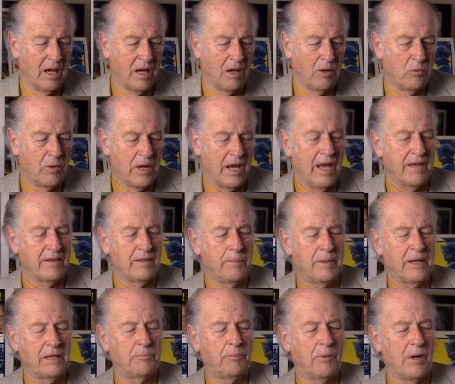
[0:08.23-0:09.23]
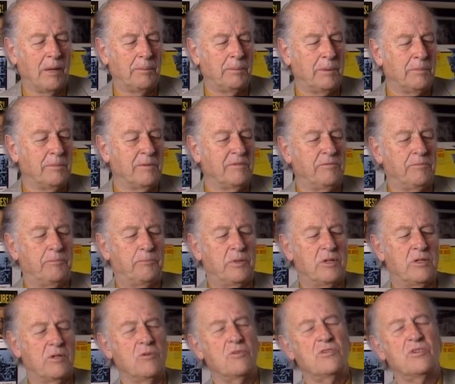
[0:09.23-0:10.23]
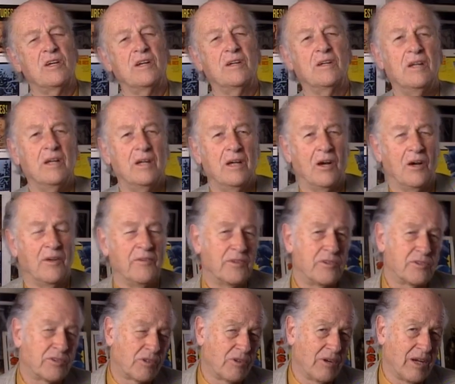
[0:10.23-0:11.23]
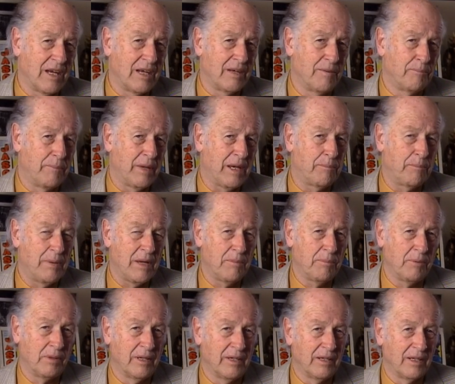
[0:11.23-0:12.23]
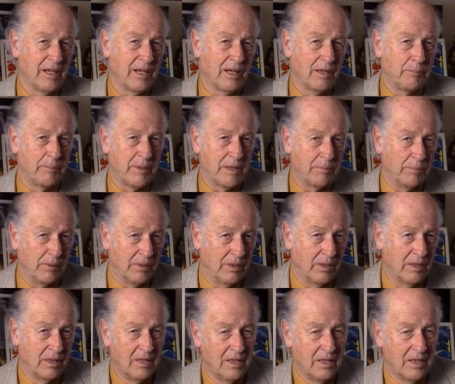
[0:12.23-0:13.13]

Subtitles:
we had the big problem of producing on the screen big people and little people.